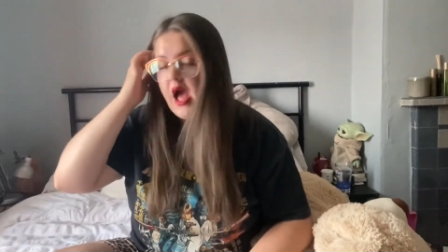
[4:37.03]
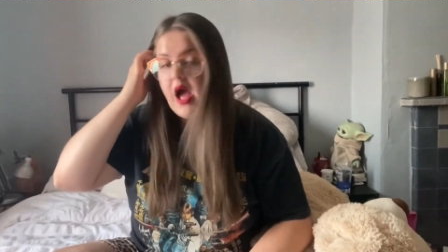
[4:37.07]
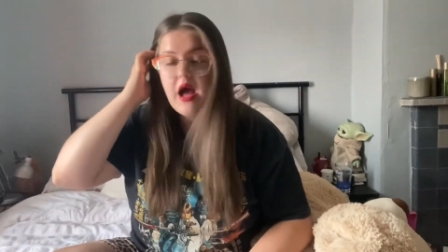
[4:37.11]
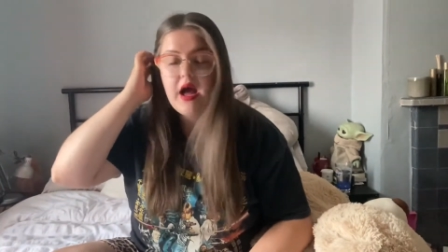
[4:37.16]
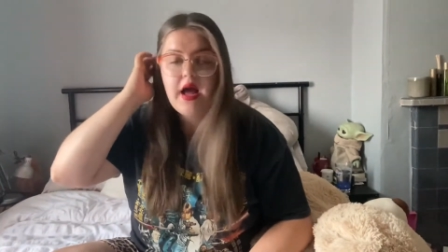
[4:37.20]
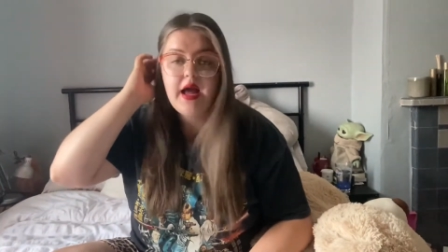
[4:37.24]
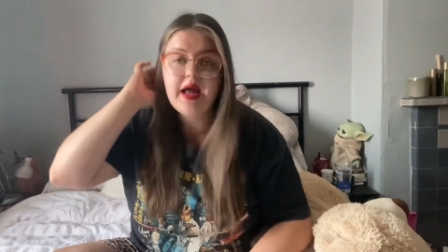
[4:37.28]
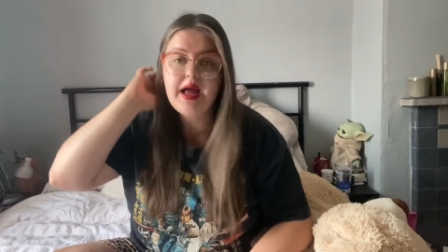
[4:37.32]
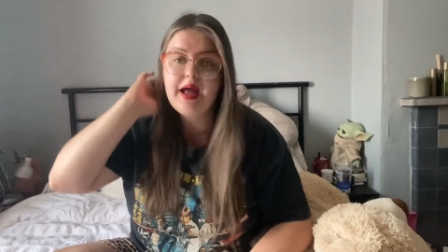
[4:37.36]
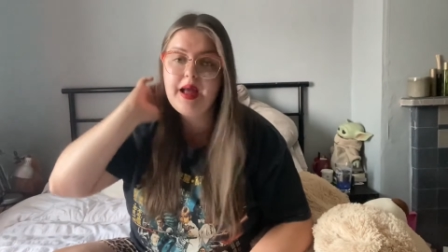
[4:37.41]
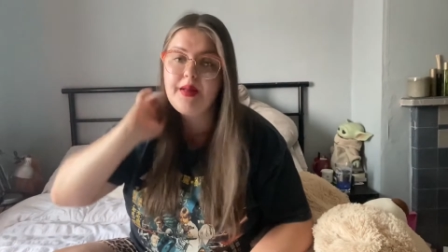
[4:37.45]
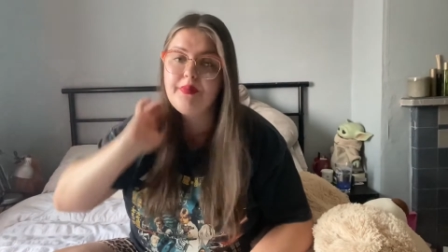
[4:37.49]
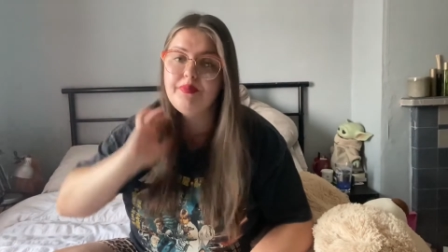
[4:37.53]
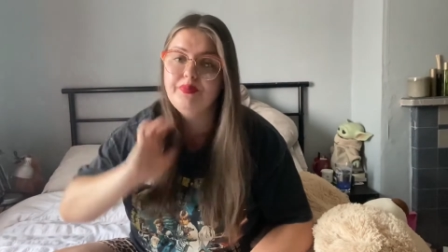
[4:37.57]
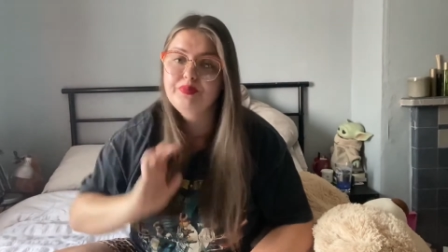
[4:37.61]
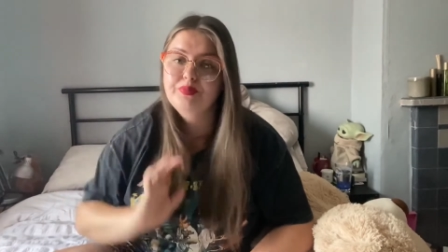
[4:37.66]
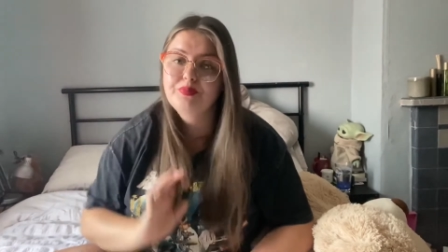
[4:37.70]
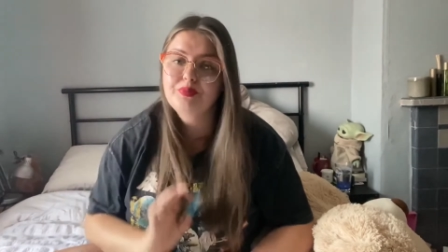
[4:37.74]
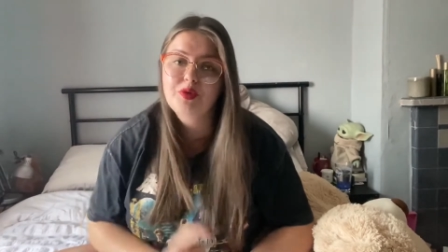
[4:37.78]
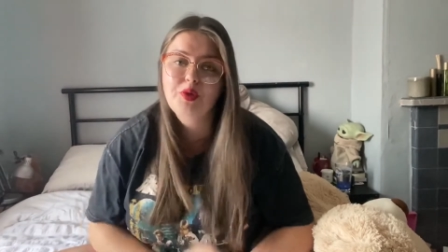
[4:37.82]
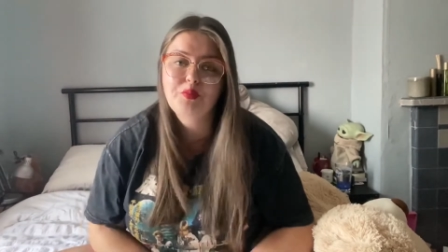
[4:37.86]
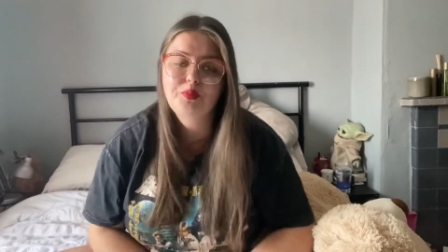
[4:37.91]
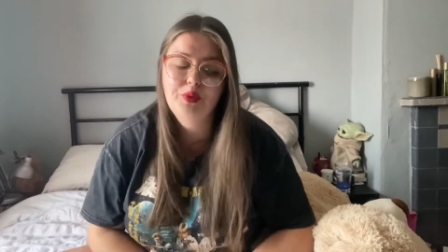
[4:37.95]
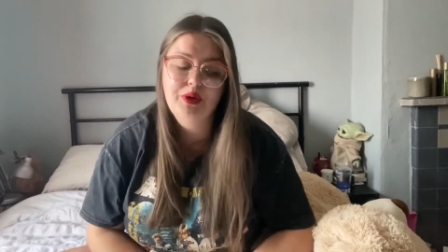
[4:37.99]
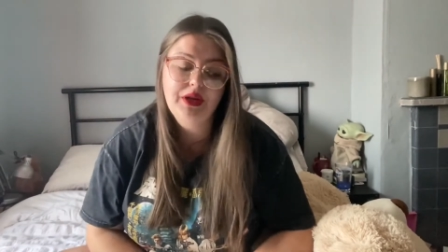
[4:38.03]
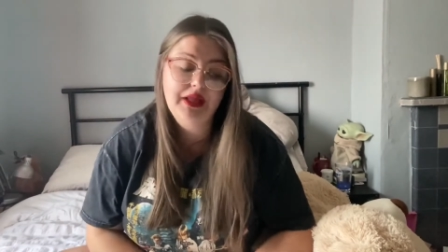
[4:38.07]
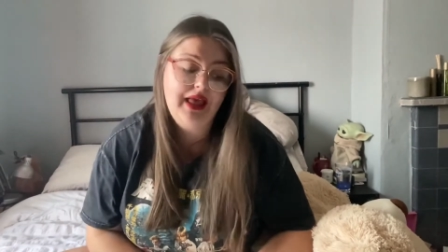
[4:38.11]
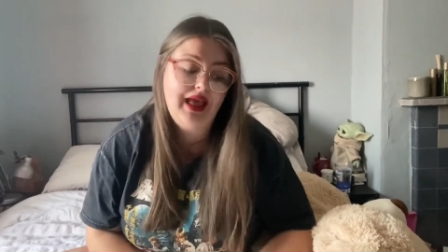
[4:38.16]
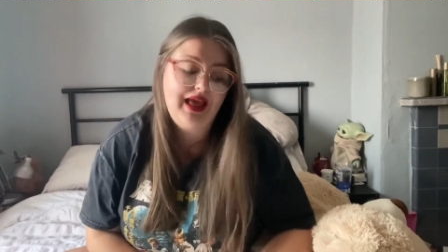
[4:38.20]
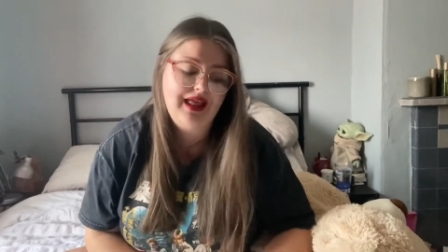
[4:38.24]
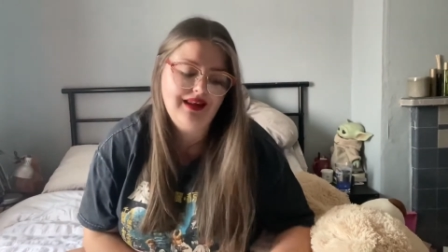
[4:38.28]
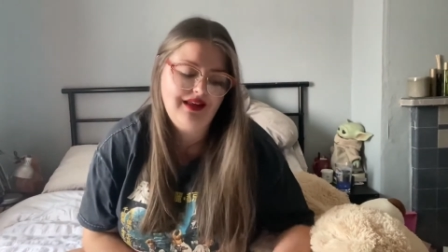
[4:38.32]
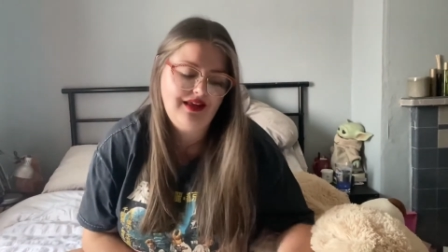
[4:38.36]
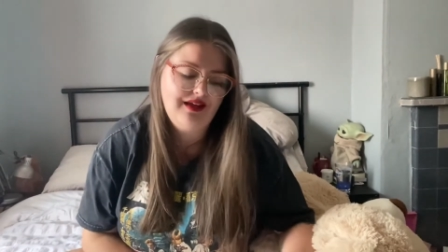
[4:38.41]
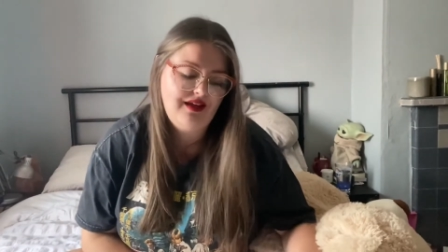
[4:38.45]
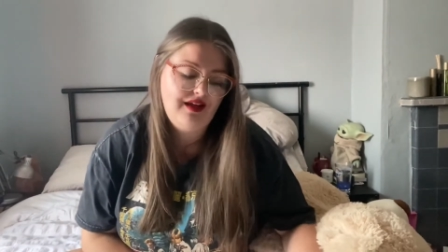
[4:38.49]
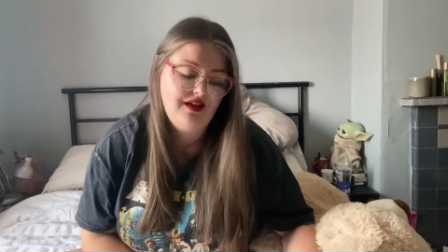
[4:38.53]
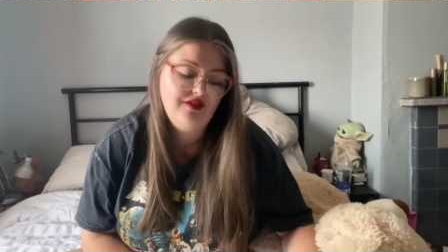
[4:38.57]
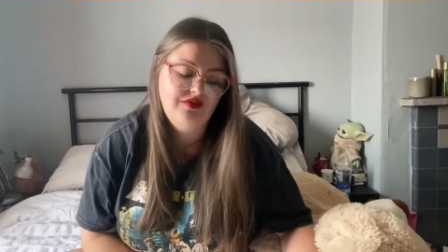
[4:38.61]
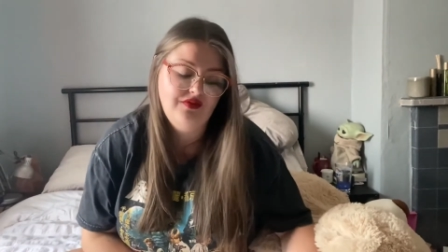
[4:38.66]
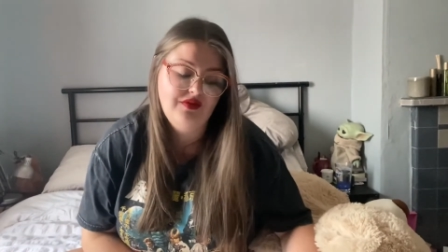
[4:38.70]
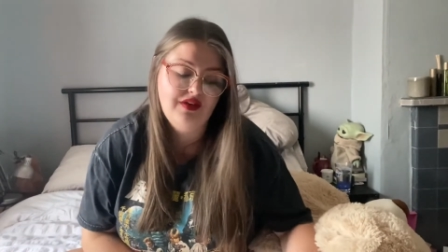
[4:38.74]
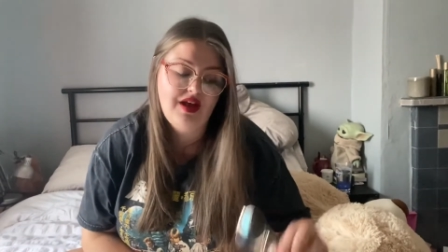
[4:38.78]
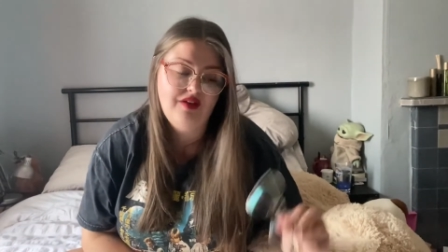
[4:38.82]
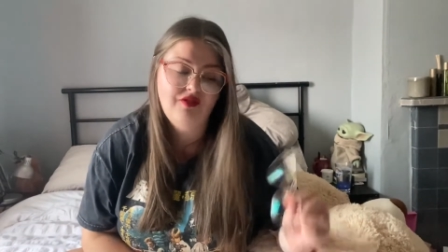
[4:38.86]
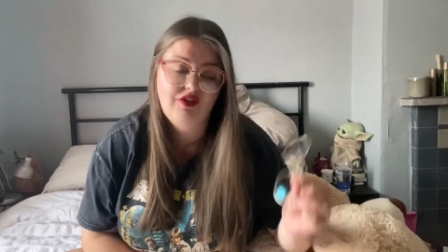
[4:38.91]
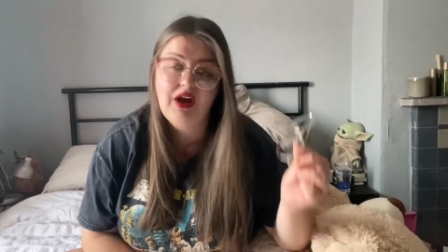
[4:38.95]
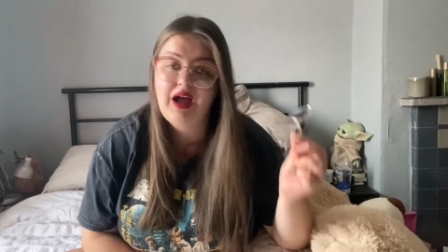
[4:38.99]
But again, like, I've
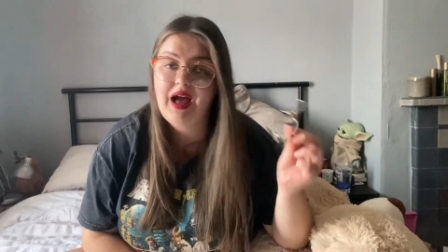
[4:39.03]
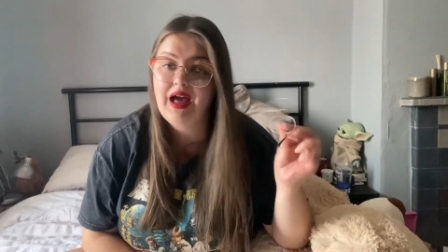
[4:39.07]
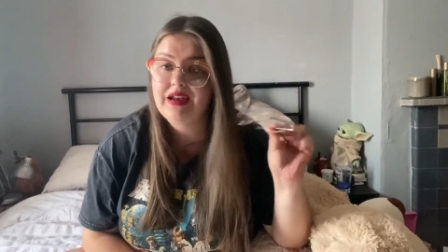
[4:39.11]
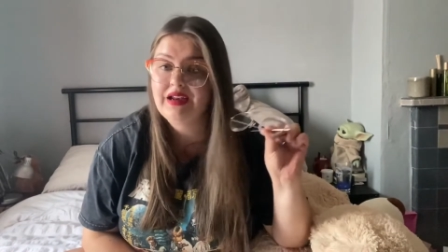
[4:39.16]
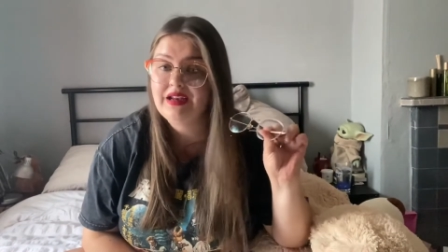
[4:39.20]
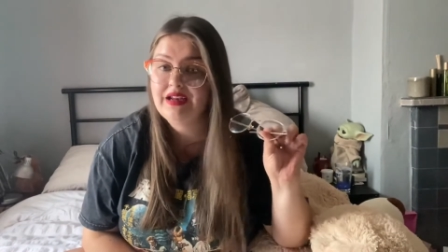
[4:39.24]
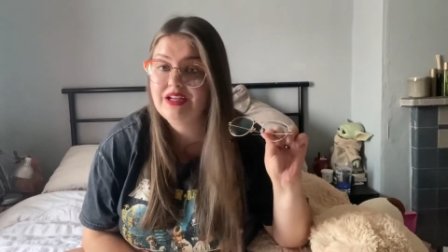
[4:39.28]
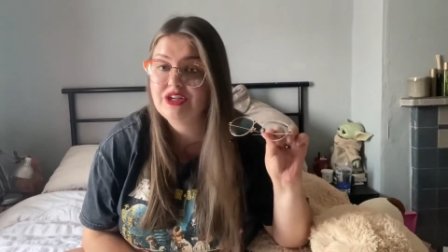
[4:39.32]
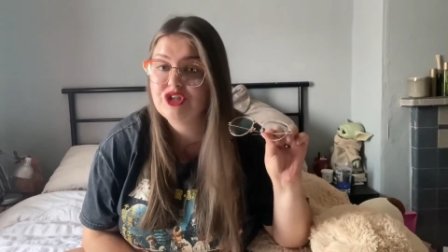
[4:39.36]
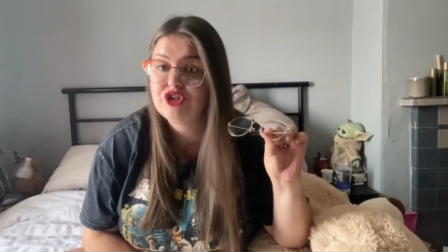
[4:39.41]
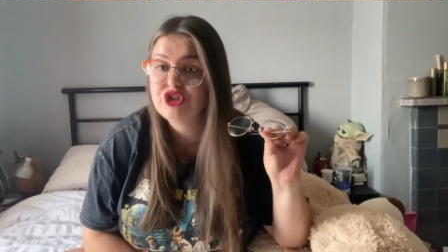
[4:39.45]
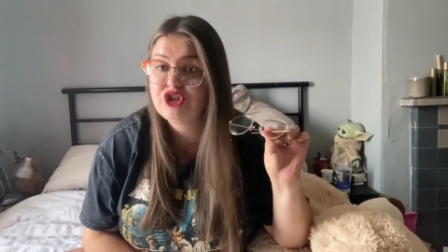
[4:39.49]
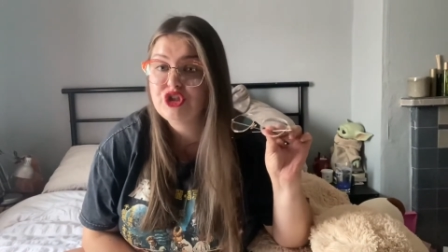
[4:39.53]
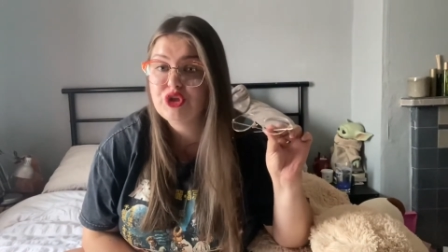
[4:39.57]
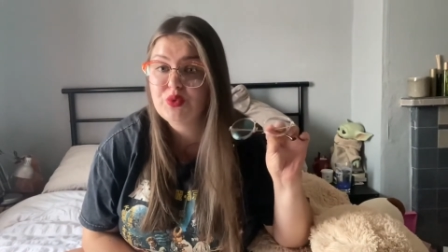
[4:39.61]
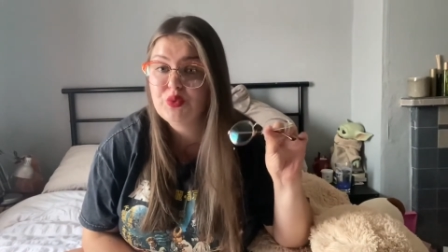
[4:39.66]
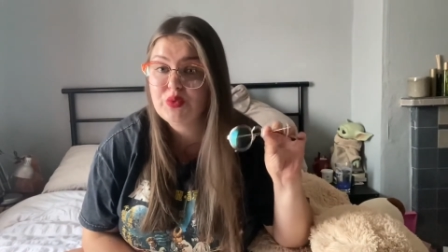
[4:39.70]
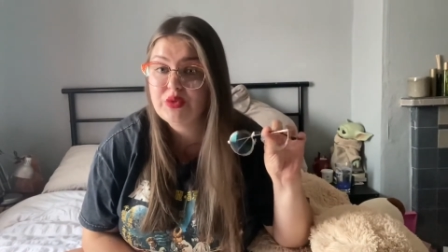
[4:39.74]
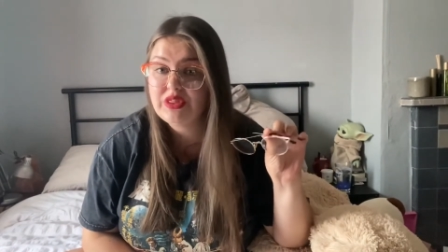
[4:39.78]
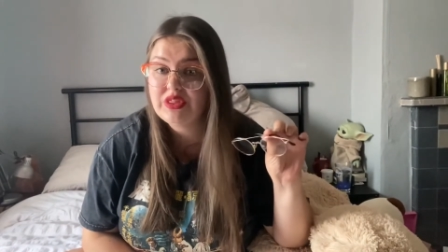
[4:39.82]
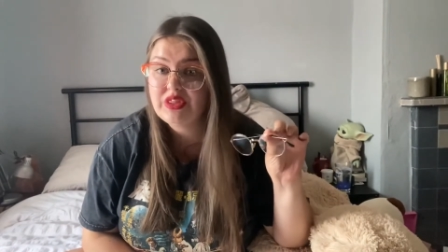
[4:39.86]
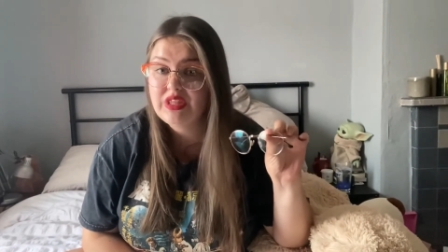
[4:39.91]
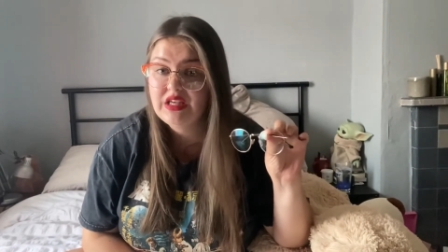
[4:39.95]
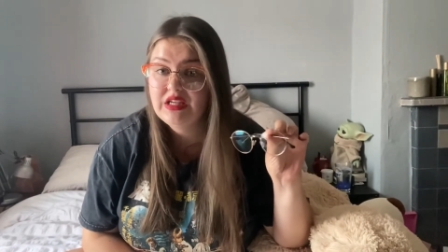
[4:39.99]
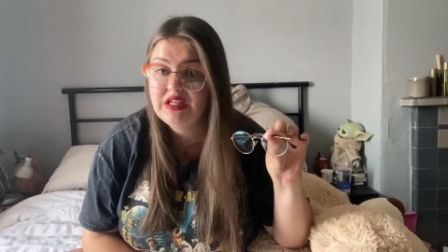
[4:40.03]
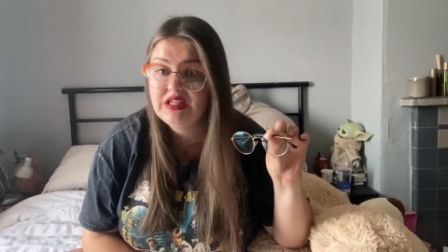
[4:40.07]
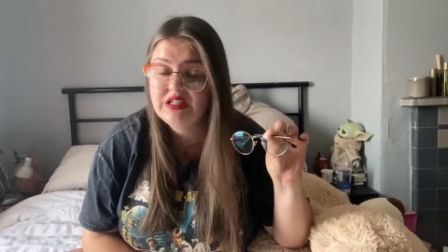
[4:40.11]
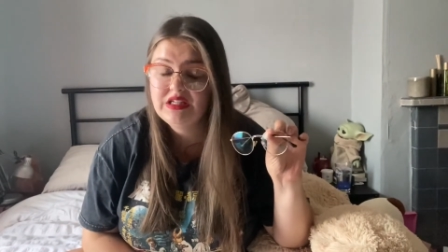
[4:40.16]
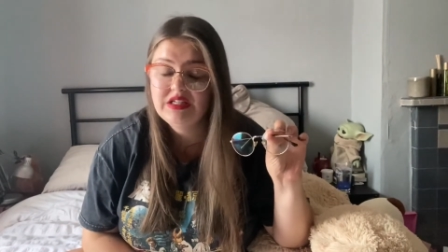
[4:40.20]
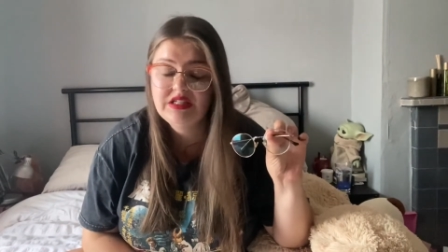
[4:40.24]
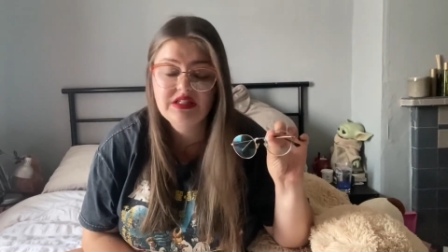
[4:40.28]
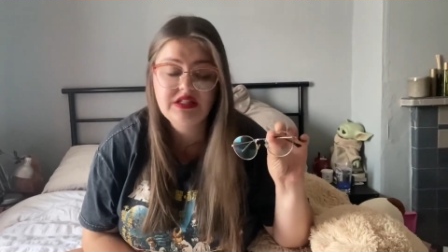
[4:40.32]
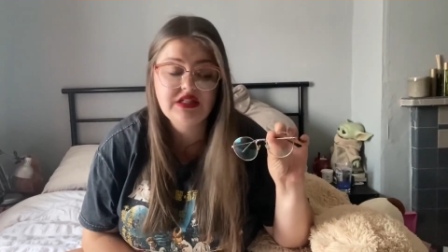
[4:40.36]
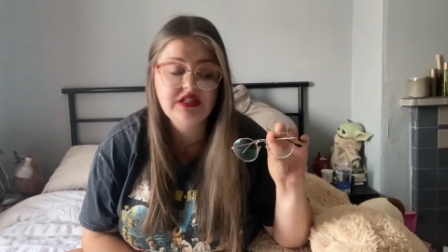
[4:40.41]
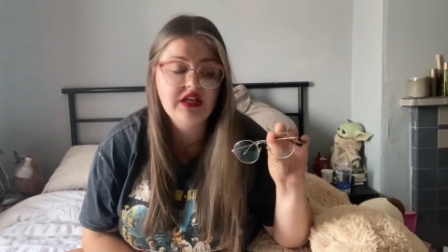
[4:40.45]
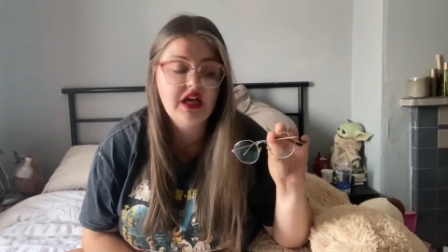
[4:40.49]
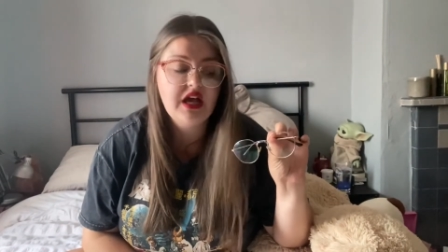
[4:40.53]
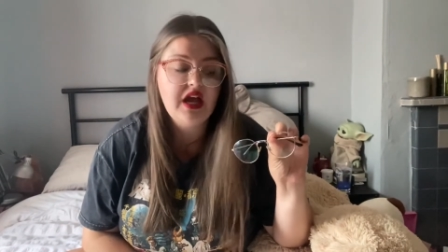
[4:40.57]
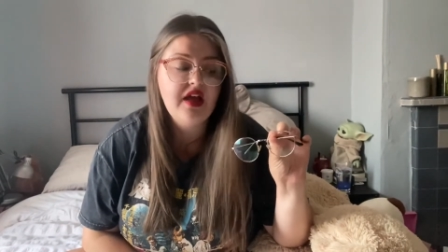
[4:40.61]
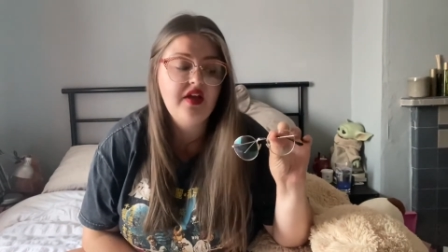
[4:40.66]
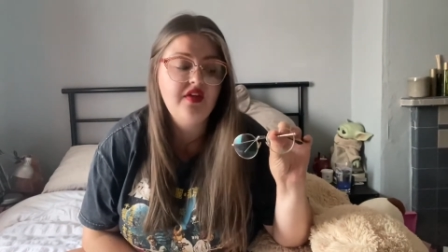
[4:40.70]
never had an issue with these.